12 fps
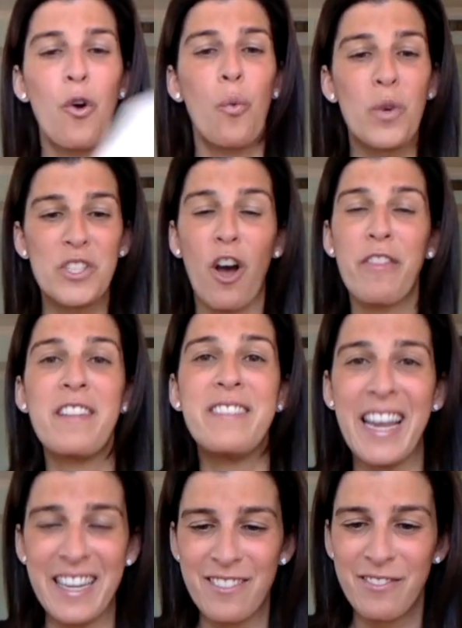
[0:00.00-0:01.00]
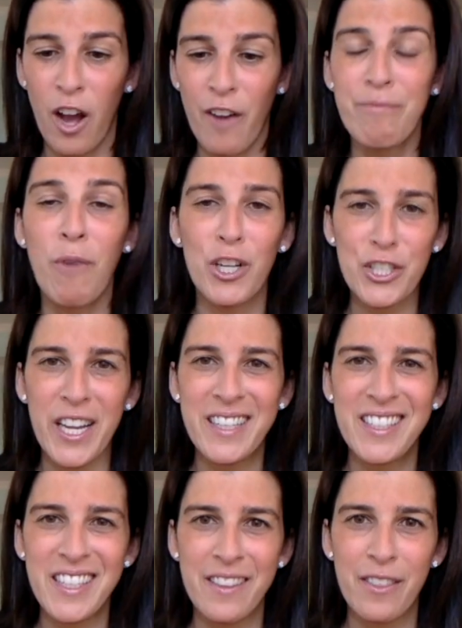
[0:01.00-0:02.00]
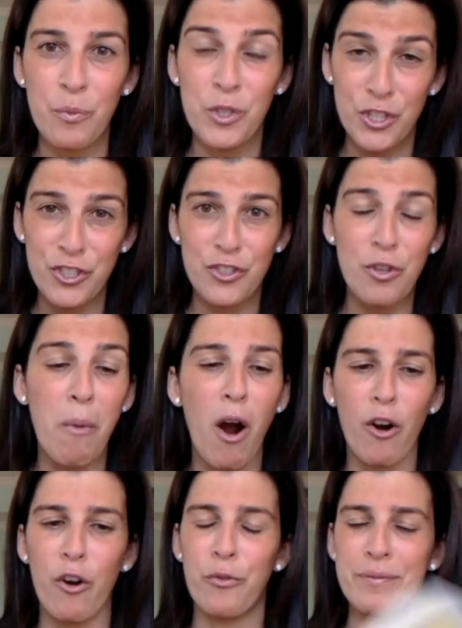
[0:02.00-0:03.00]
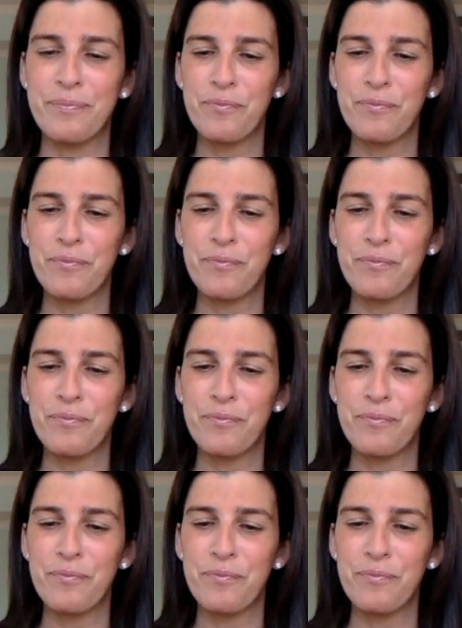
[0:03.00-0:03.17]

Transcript: was on the date of March 19th, which is tomorrow.